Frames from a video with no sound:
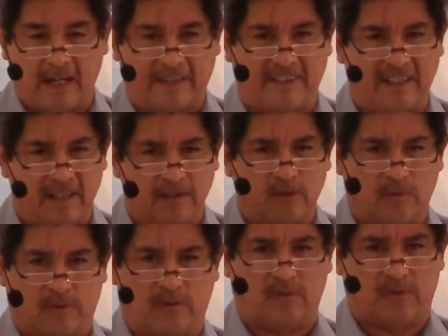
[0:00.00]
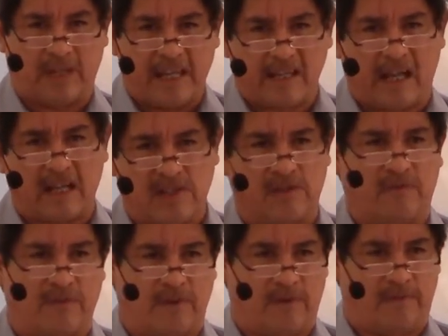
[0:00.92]
attend, to take
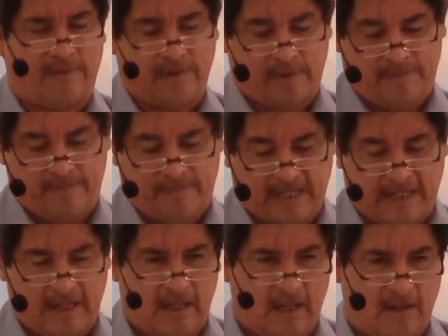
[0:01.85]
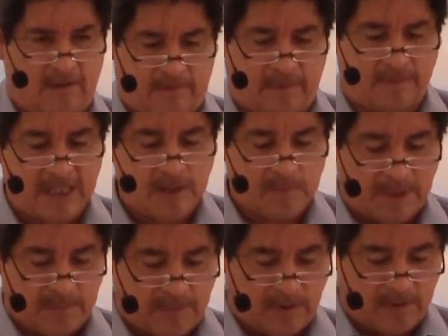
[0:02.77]
action from these
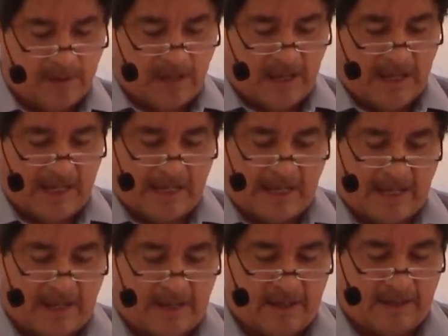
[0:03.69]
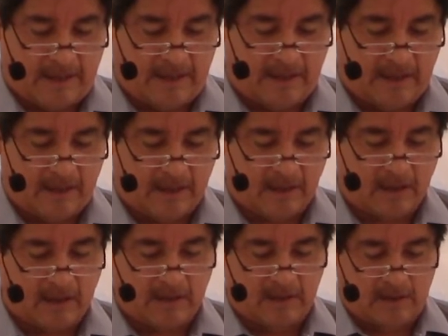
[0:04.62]
people, to
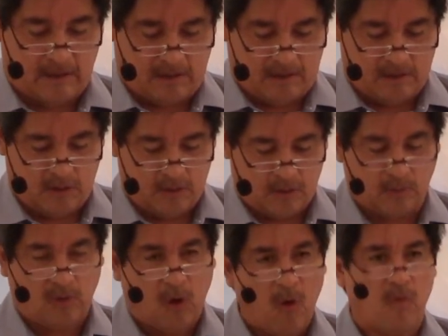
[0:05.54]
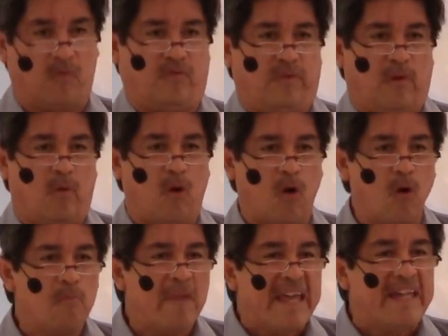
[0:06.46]
know
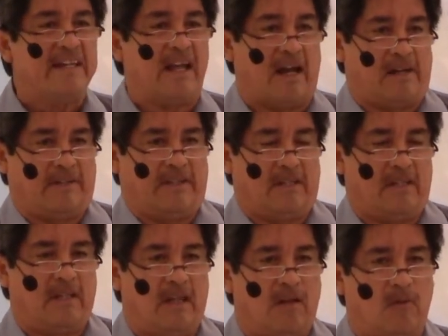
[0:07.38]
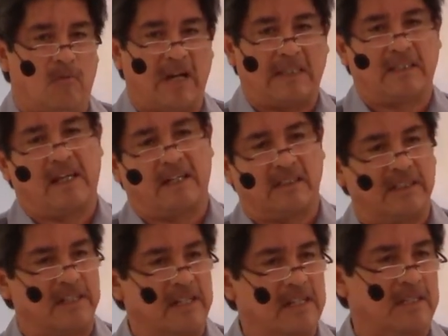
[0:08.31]
how many are they, what
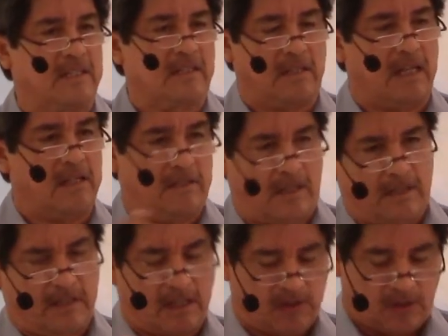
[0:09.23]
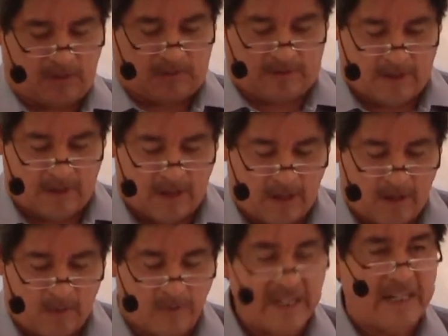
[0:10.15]
characteristics, and so on.
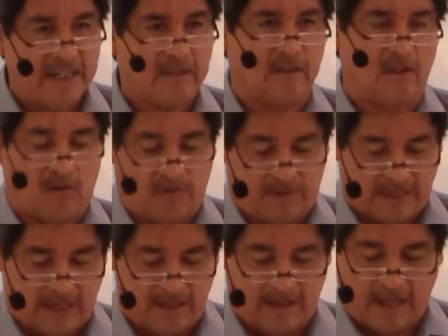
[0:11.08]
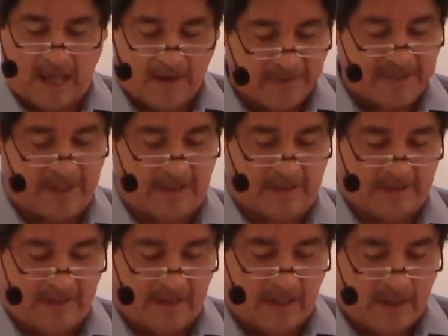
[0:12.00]
We need to know them every day.
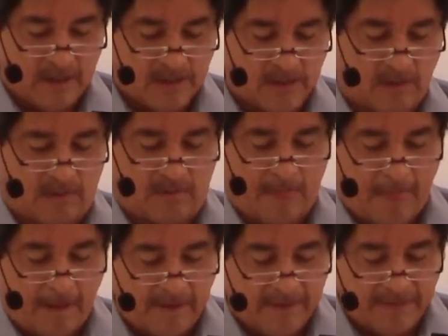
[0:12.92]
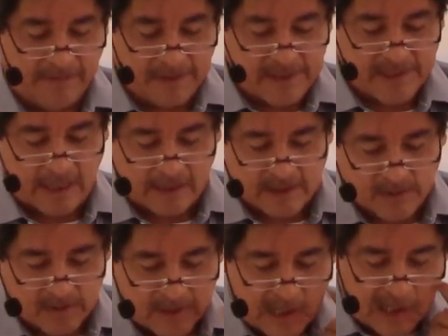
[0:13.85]
So, the first
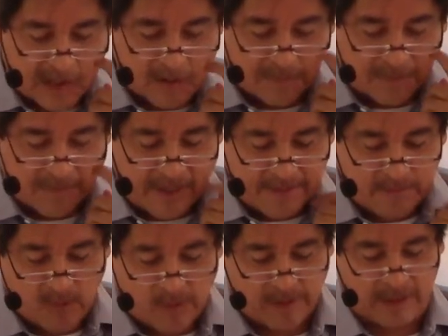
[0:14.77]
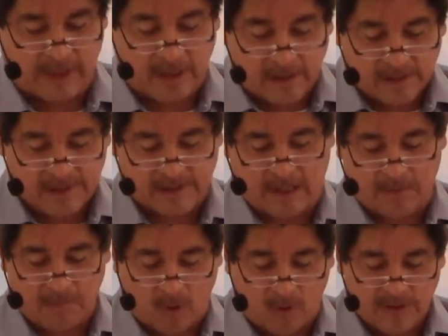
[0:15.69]
action is to prevent more girls
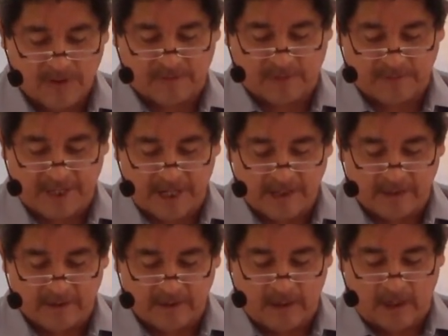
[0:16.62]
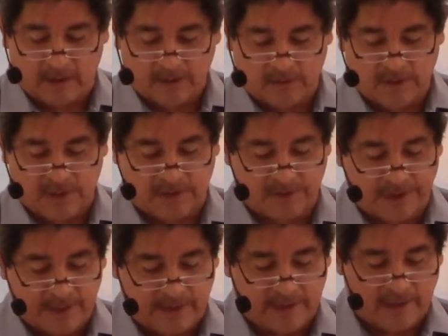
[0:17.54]
and boys from taking to the
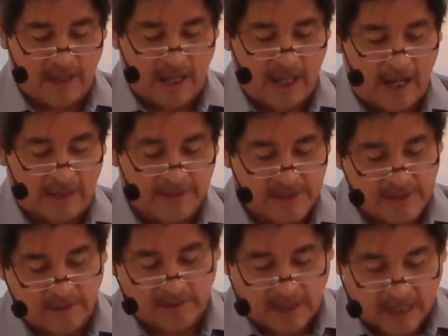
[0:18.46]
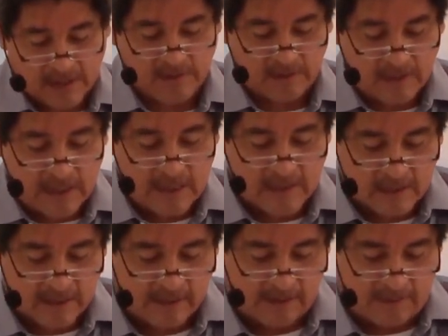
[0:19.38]
streets, and the second action
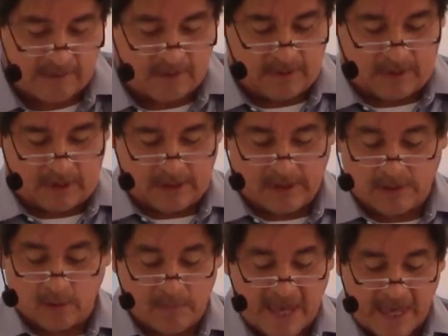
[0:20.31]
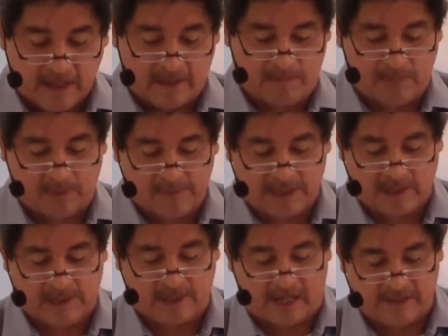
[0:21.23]
is to make public
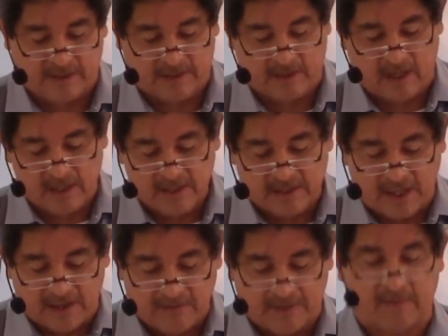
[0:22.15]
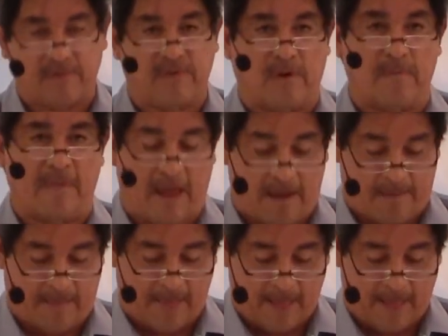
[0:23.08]
sites safer from them.